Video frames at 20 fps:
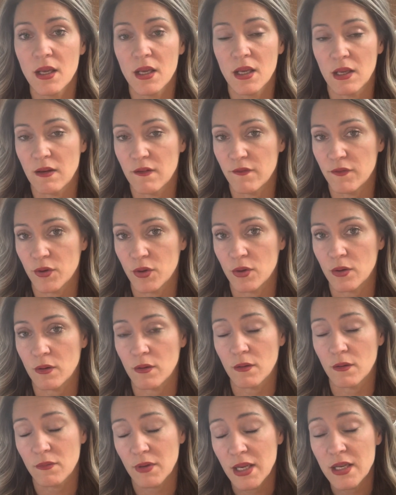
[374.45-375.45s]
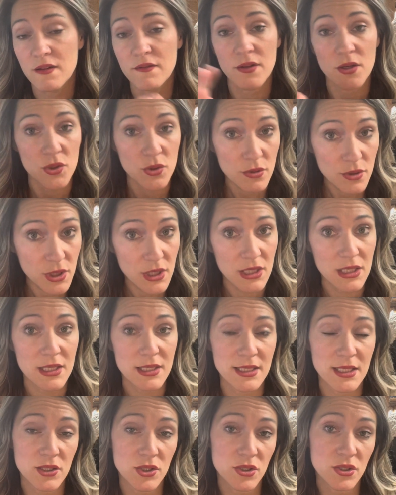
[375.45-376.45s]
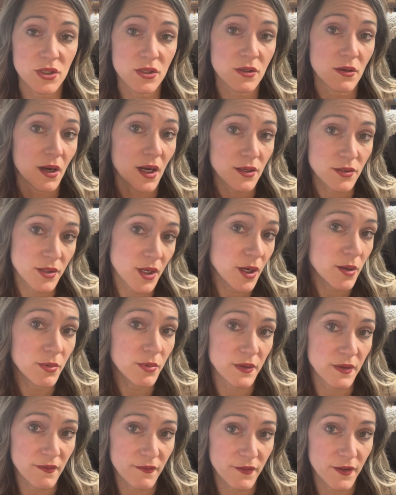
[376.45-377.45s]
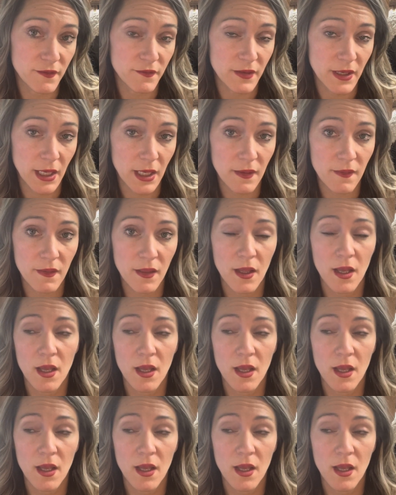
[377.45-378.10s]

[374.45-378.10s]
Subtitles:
If you're individual, you get an extension to October the 15th.